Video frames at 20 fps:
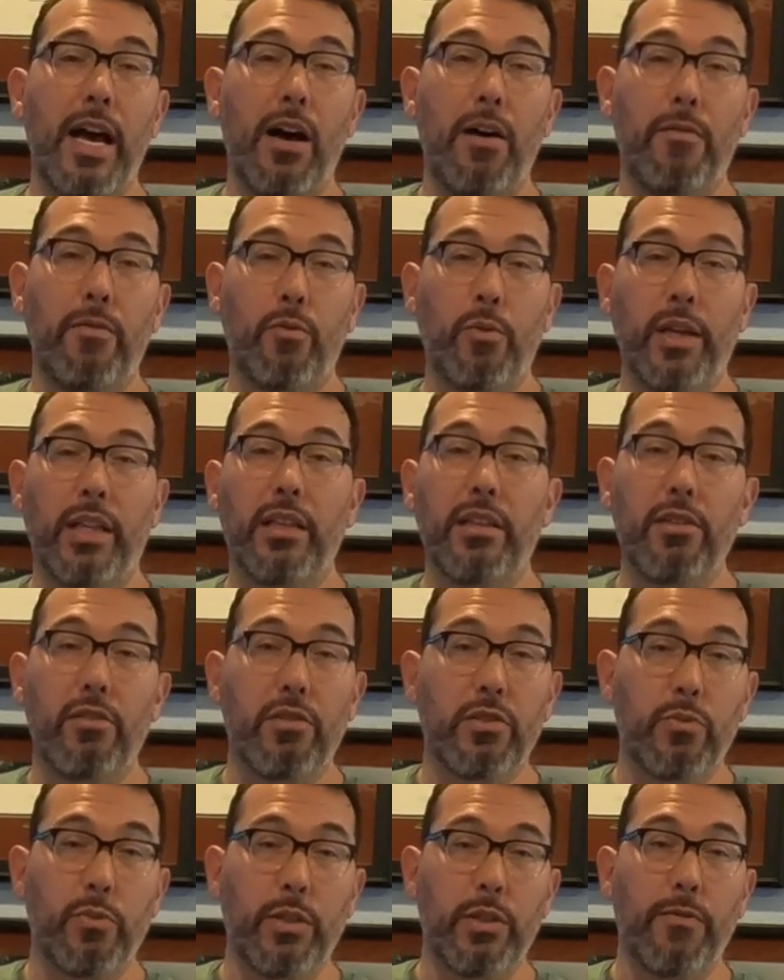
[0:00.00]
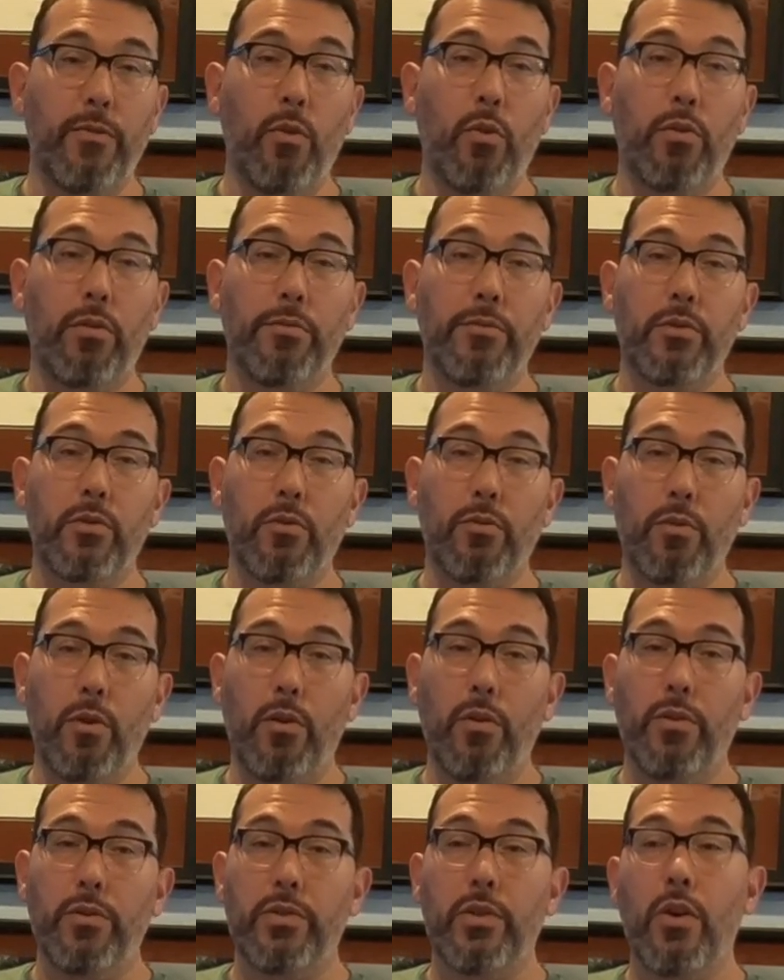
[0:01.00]
how quickly you can switch fulcrums to
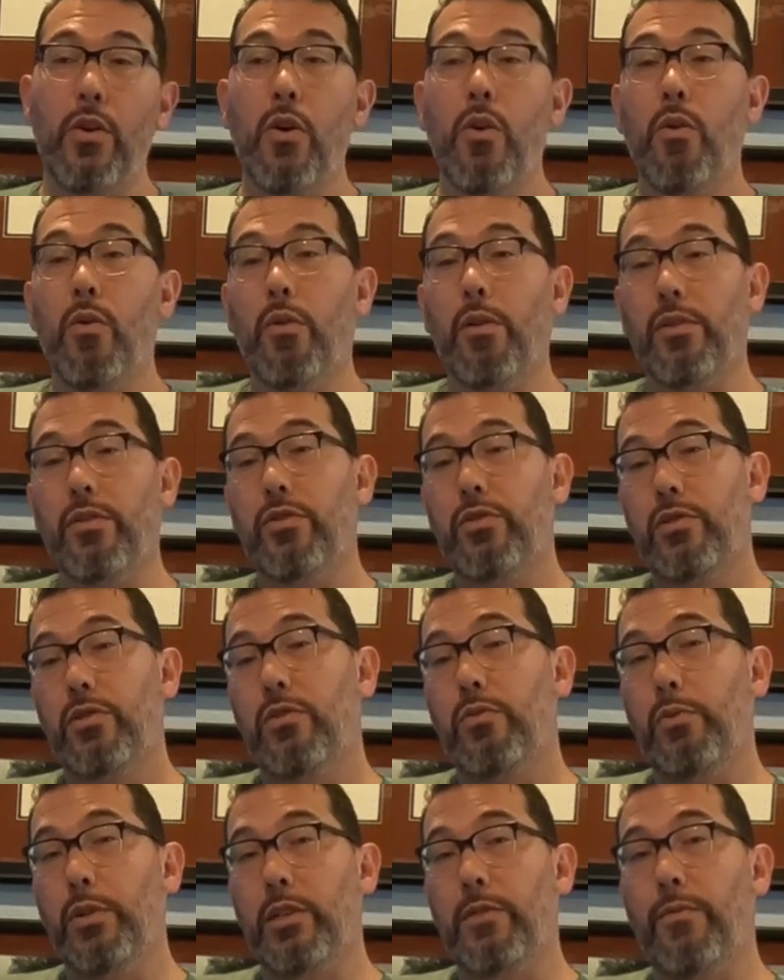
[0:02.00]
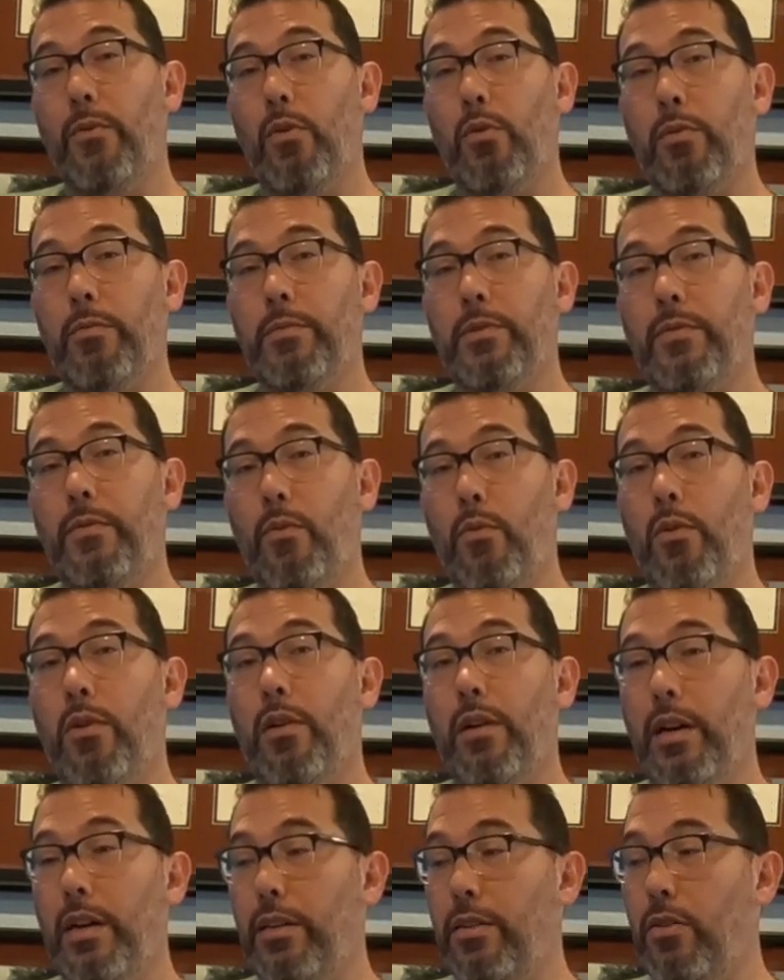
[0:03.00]
rolls or switch fulcrums
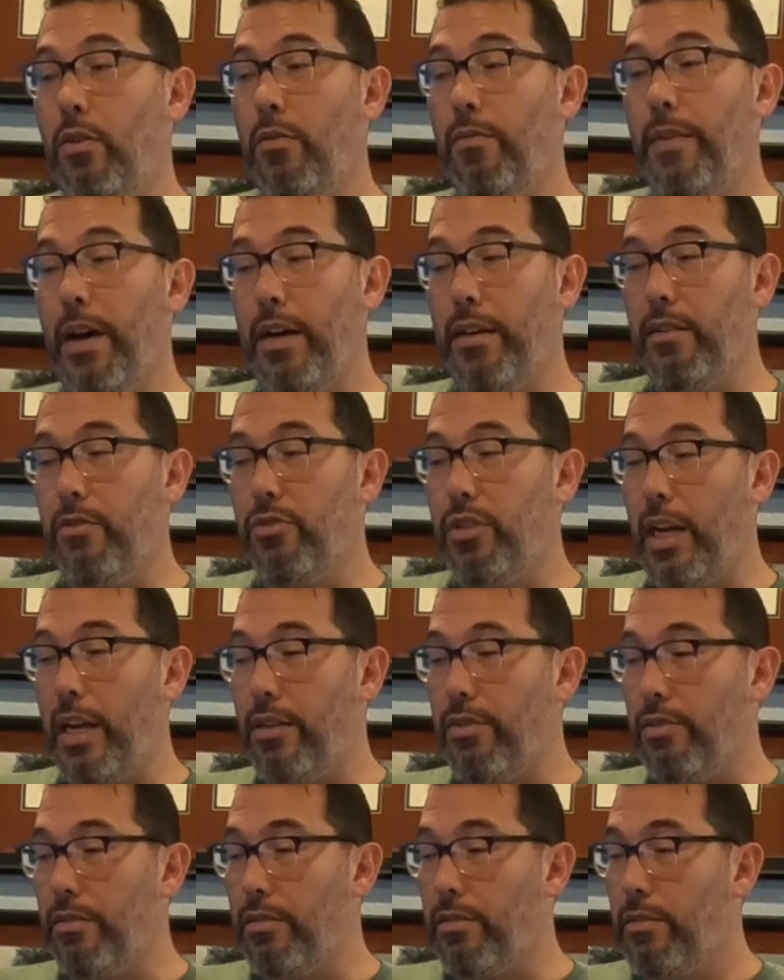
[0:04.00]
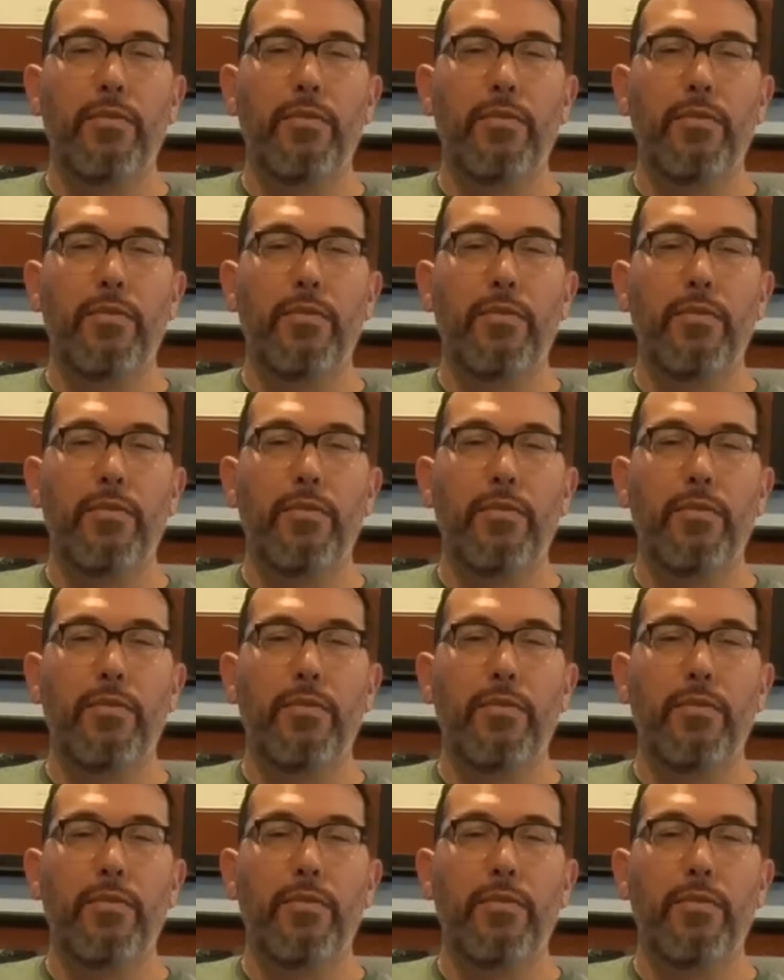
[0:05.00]
for note value changes.